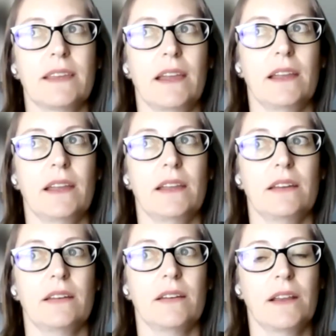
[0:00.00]

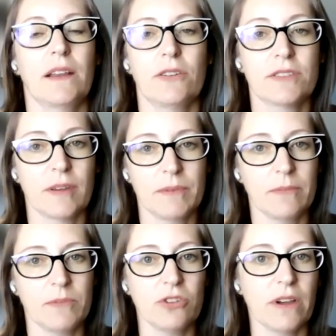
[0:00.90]
say, I know
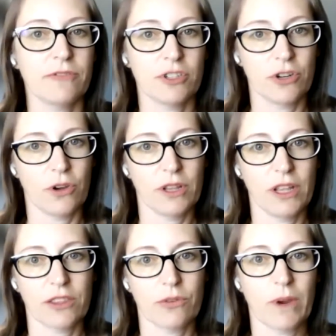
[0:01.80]
sometimes you have to know
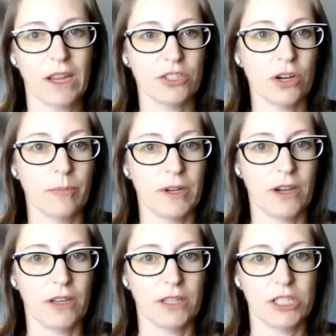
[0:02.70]
like the right
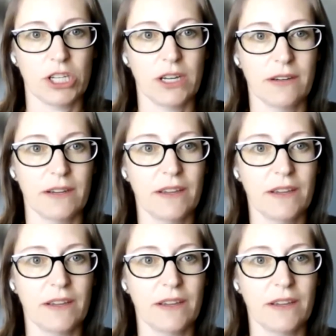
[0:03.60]
terminology.